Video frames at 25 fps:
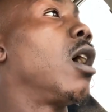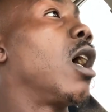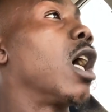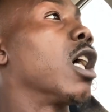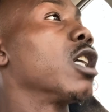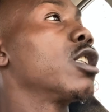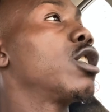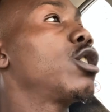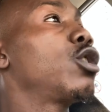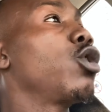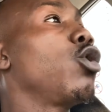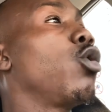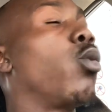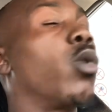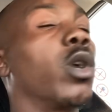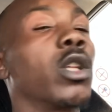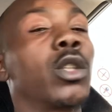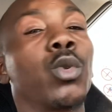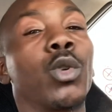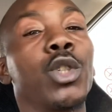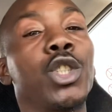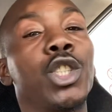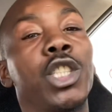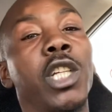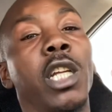2-1
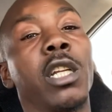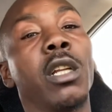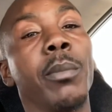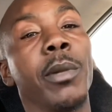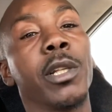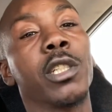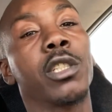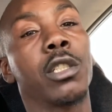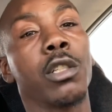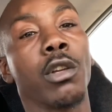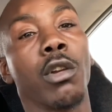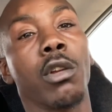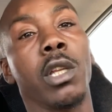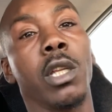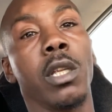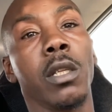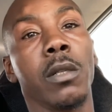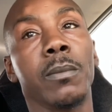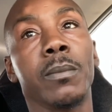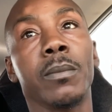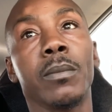to a gentleman's 30.